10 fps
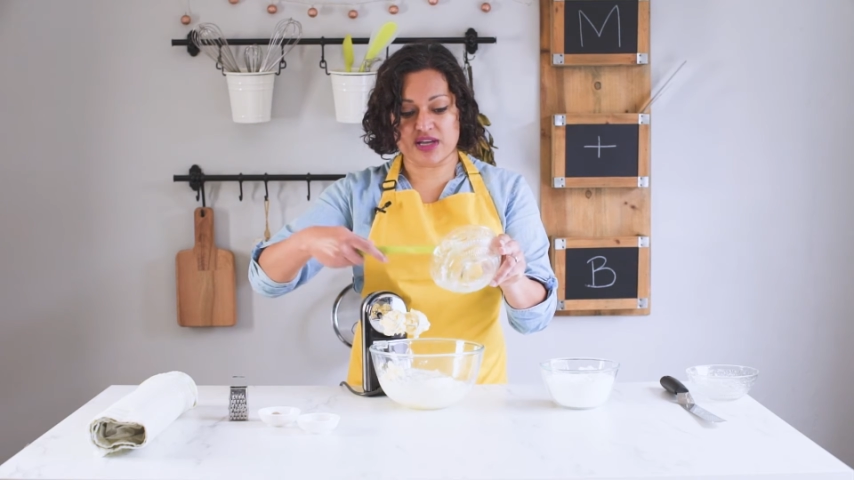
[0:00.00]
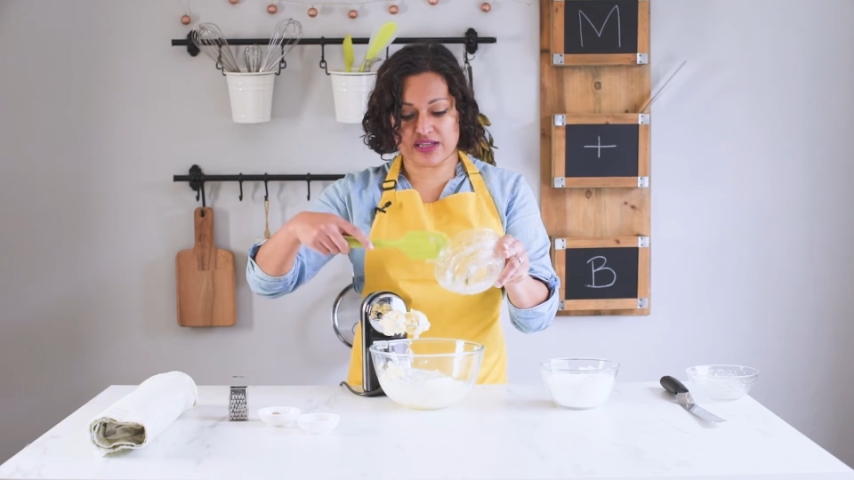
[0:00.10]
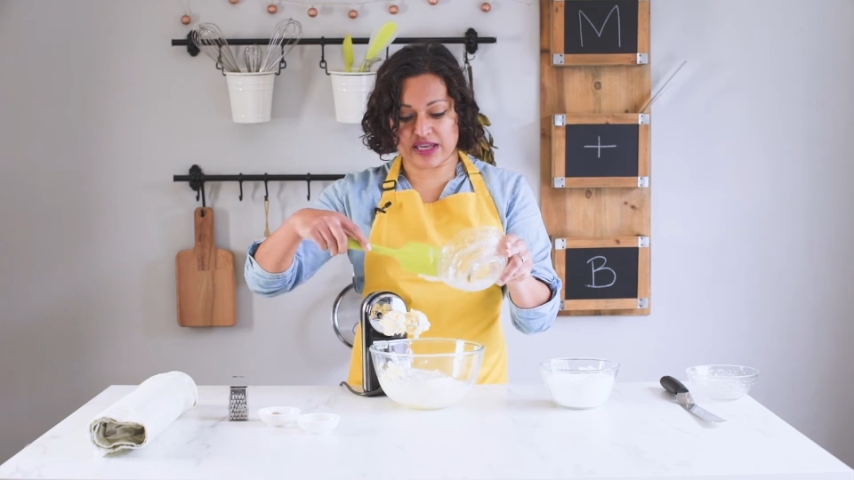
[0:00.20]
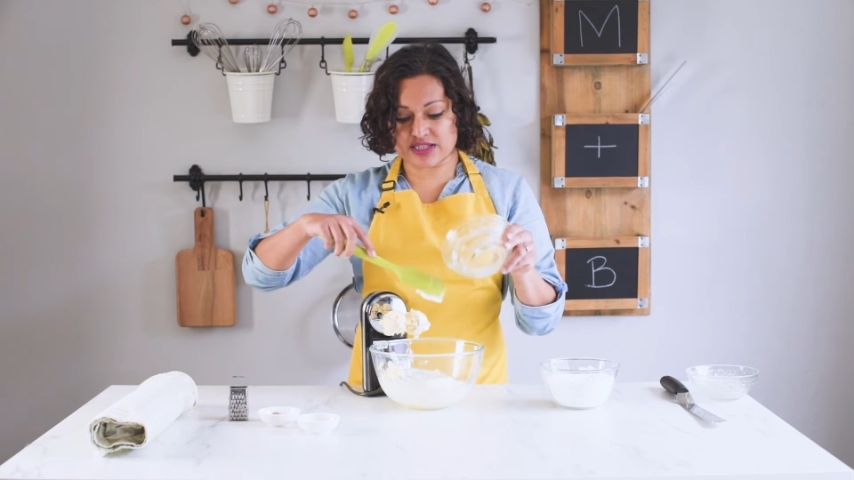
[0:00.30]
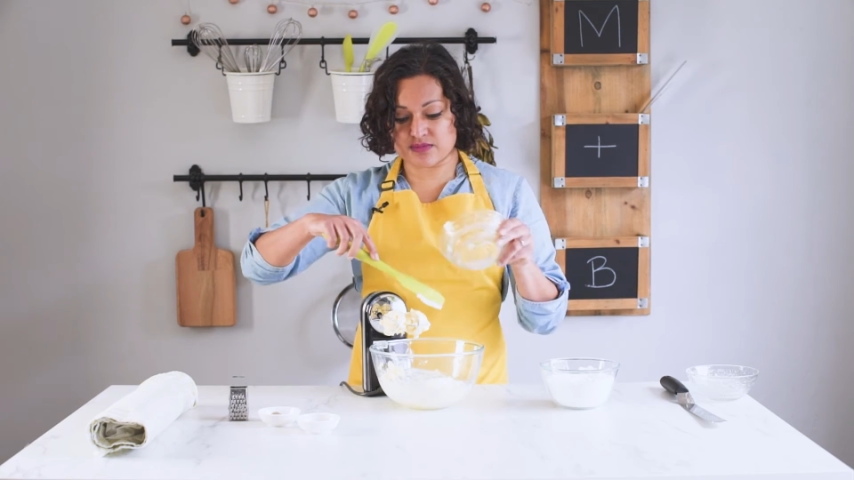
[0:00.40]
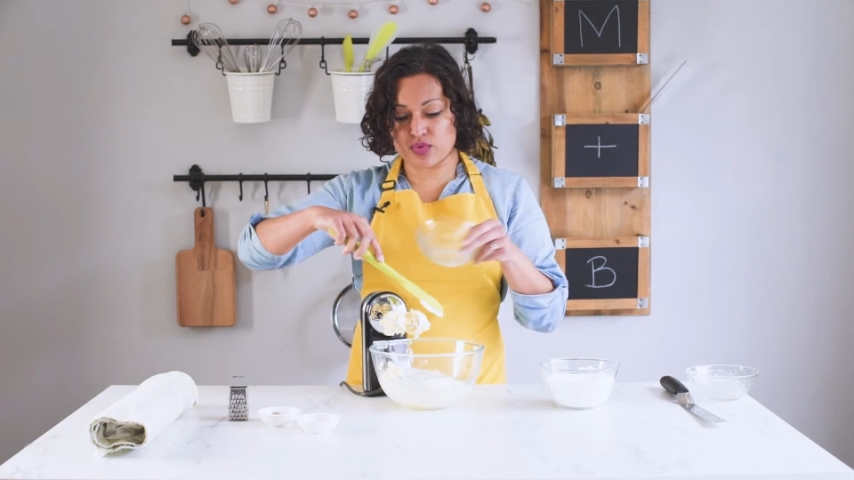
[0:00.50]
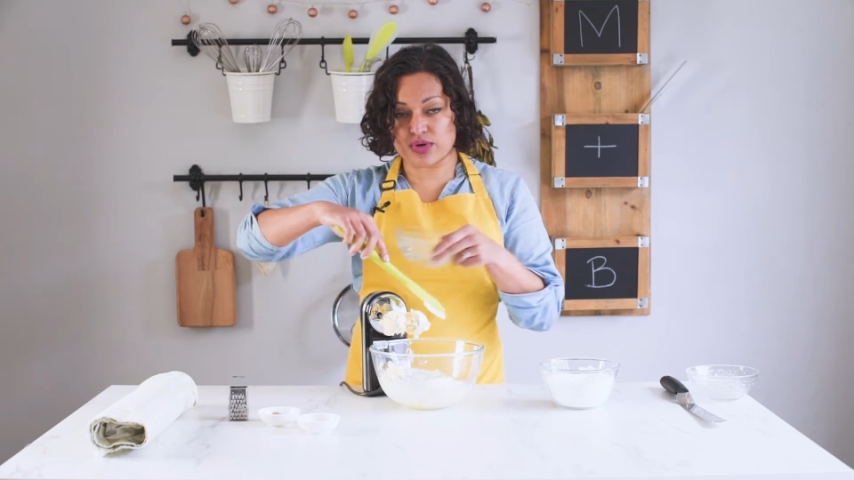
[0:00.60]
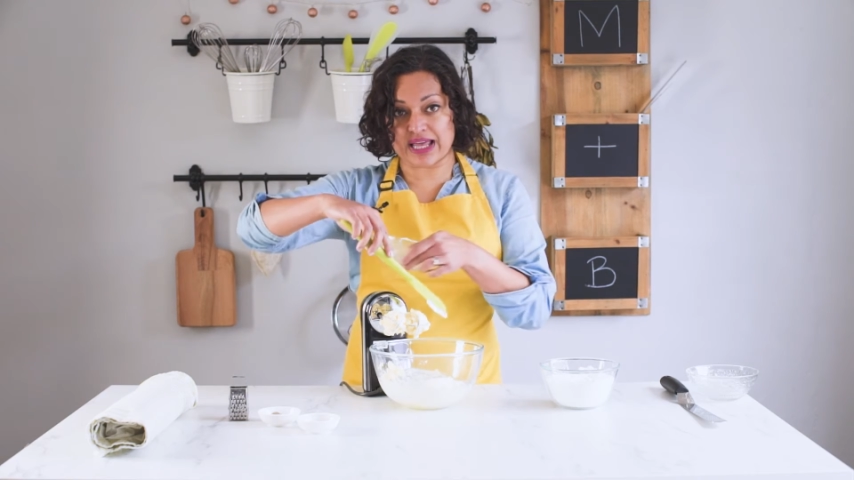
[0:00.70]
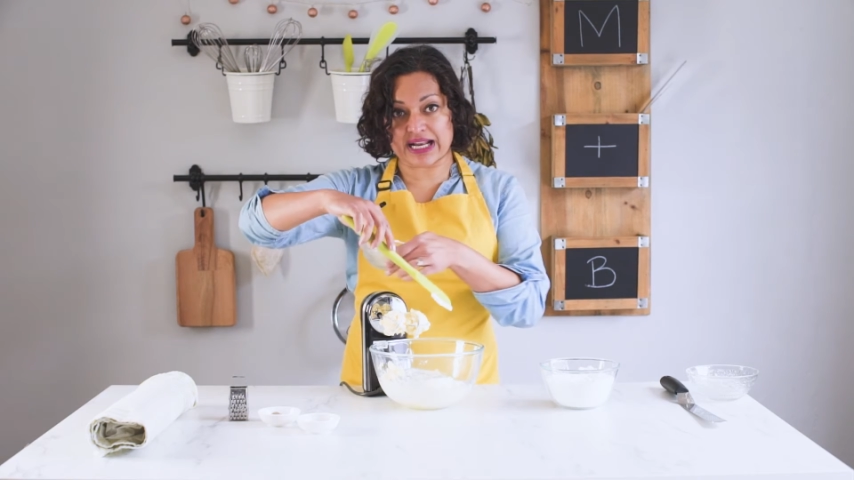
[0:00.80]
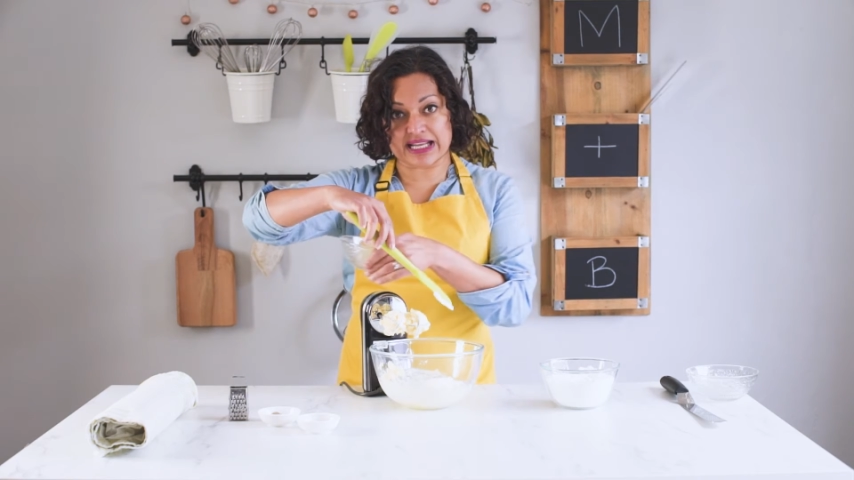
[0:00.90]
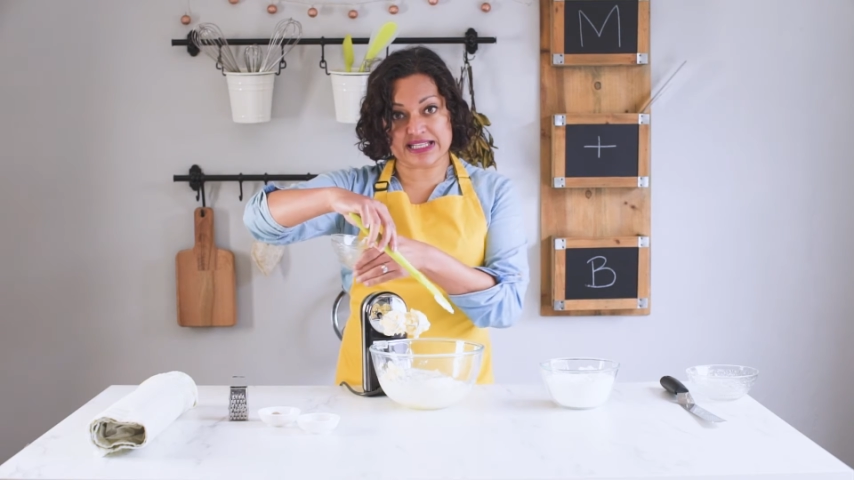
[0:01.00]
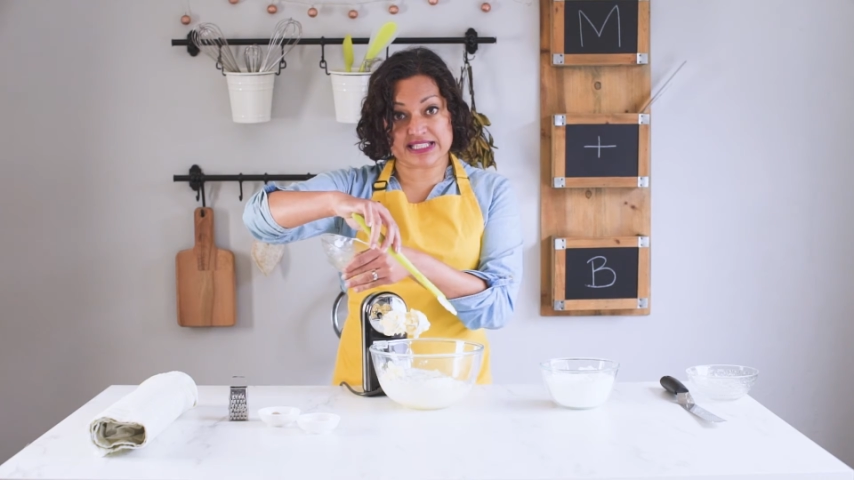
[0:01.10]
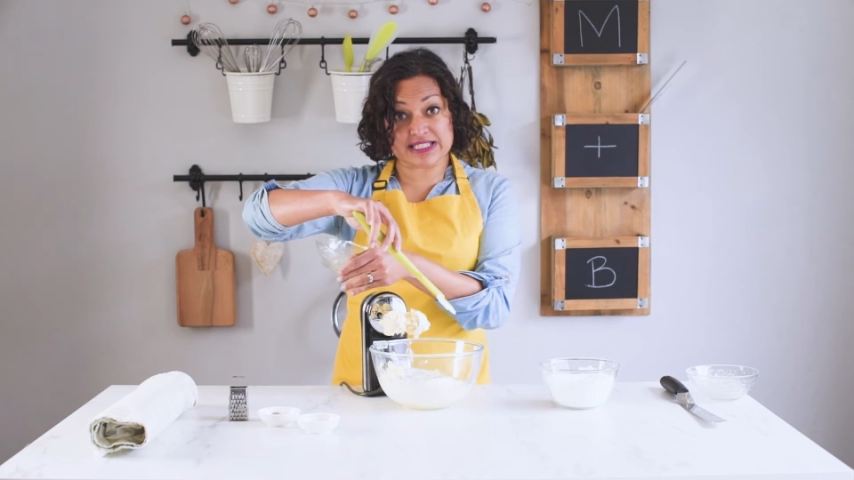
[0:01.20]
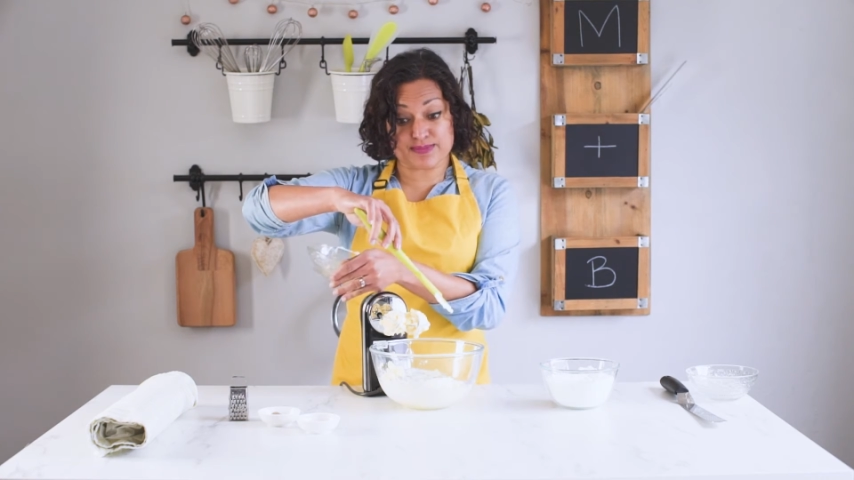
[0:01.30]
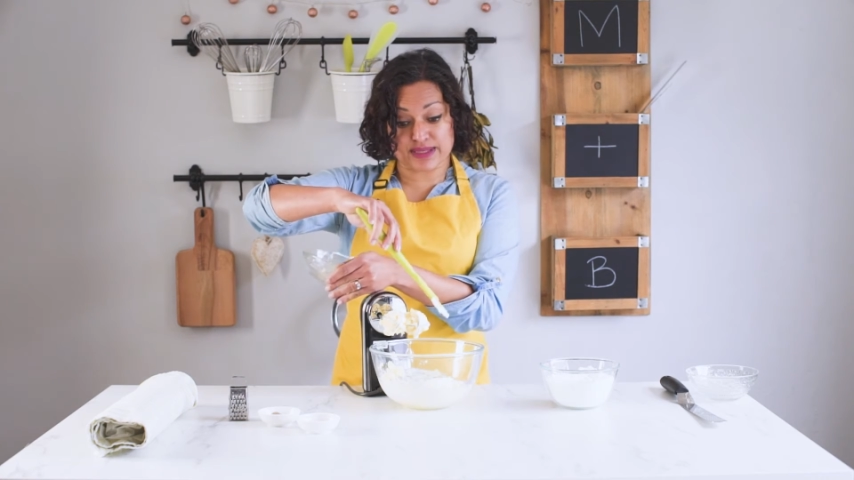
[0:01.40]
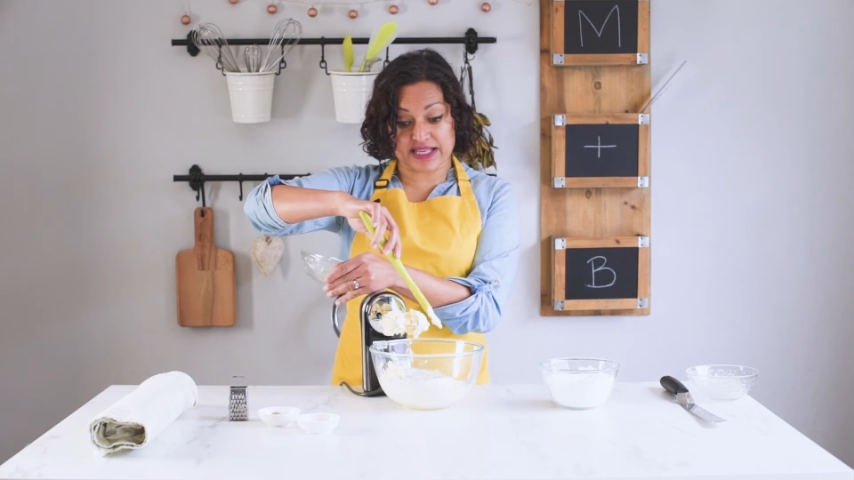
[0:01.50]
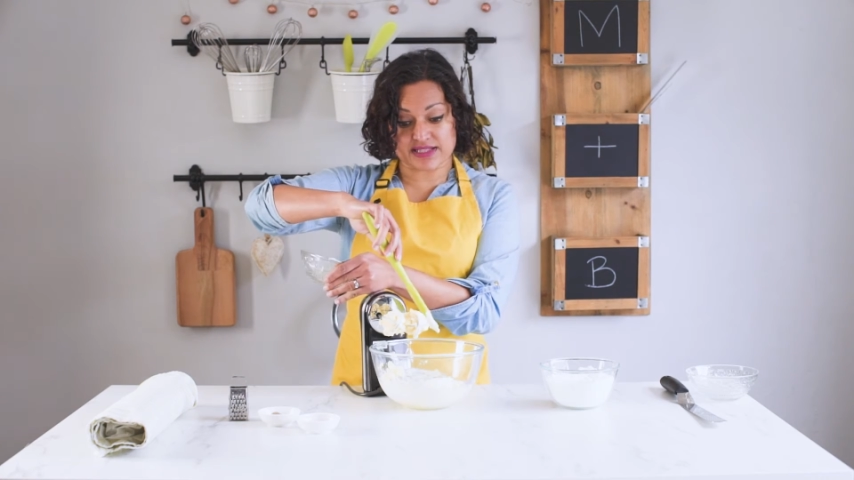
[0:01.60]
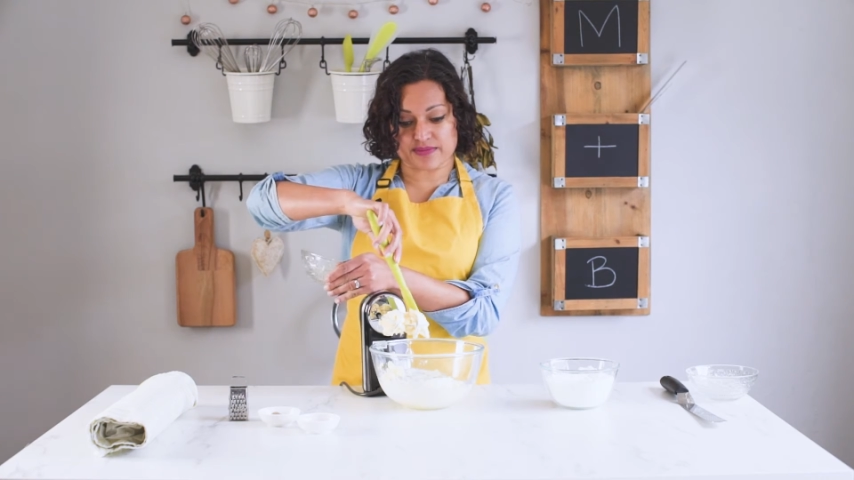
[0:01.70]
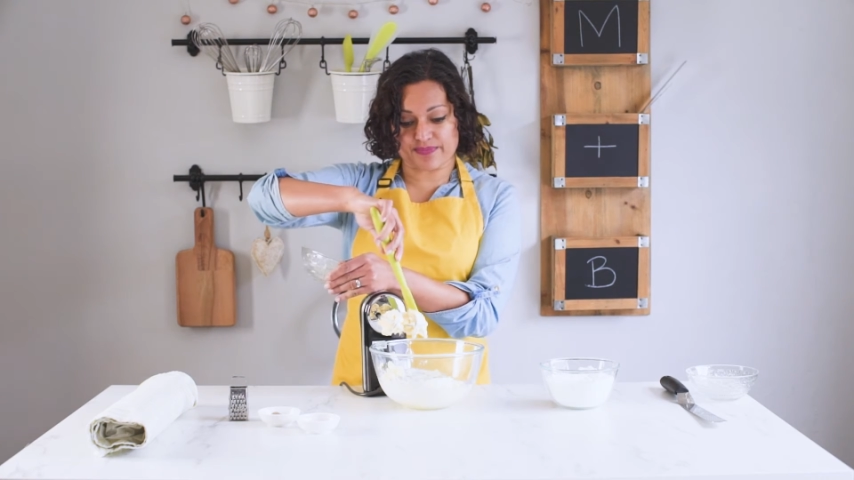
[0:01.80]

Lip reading: that it's more likely to split